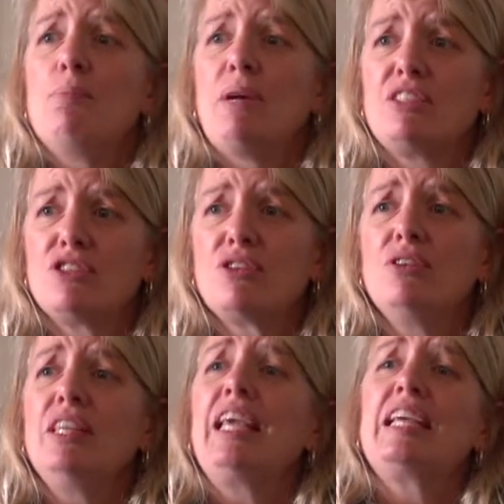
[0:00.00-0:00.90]
but
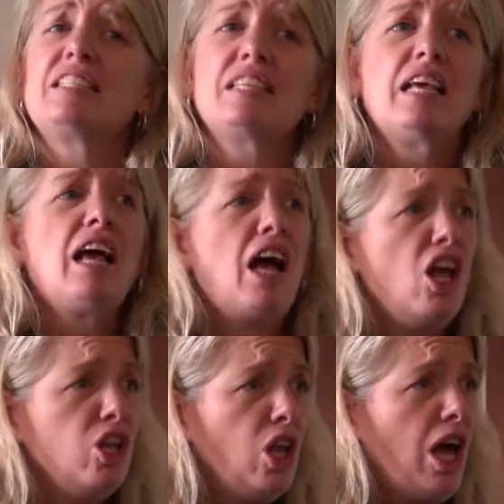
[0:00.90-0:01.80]
certainly it's
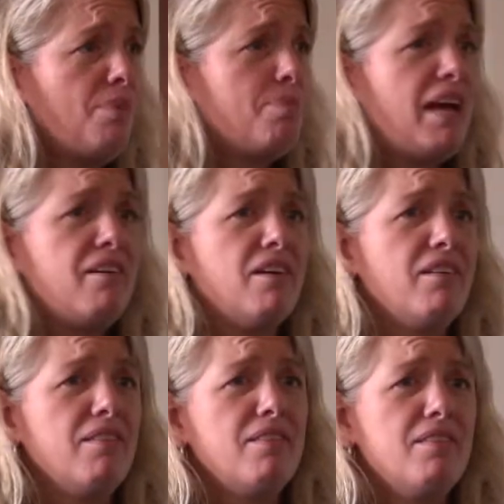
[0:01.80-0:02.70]
a lot
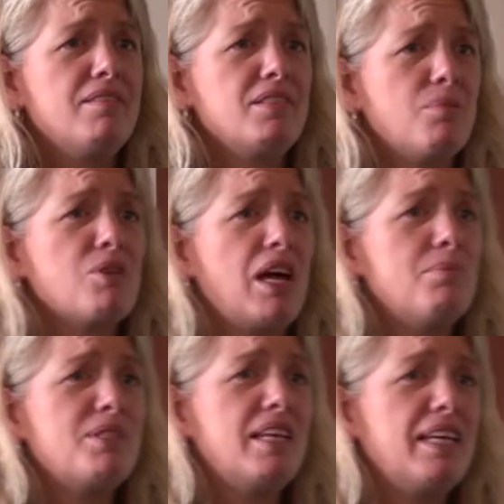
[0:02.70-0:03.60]
better
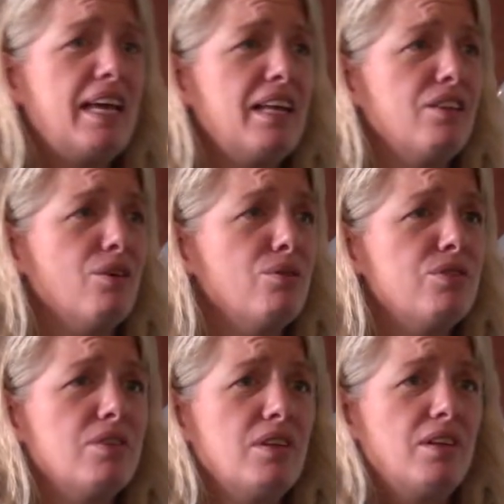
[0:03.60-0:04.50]
sometimes than getting
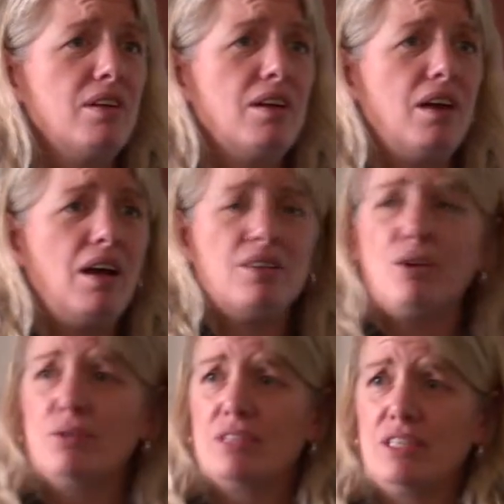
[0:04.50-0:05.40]
those
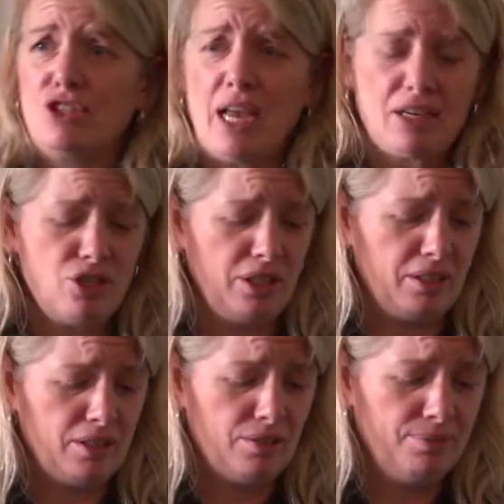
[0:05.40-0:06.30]

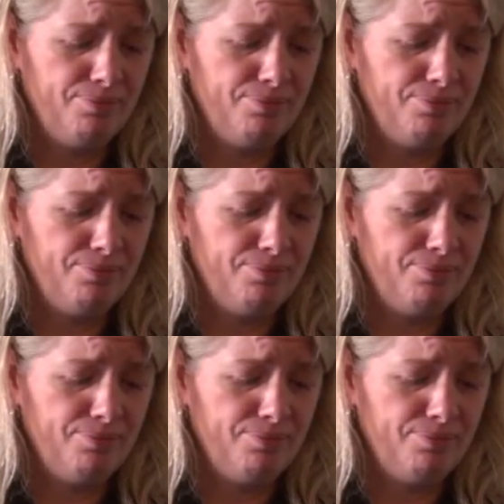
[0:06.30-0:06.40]
injections.